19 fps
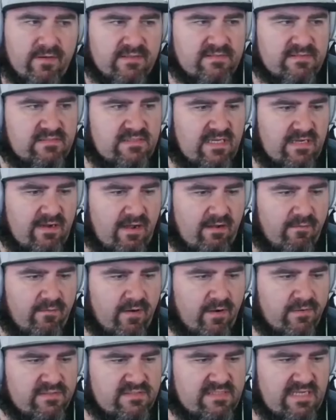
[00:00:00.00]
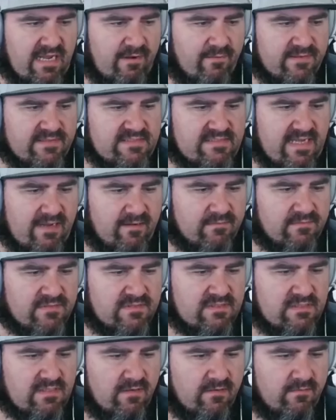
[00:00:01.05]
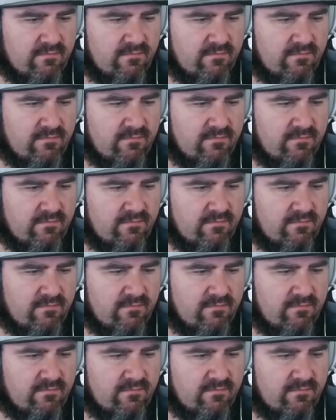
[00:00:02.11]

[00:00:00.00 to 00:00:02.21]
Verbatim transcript: see how it goes, see how it sounds. So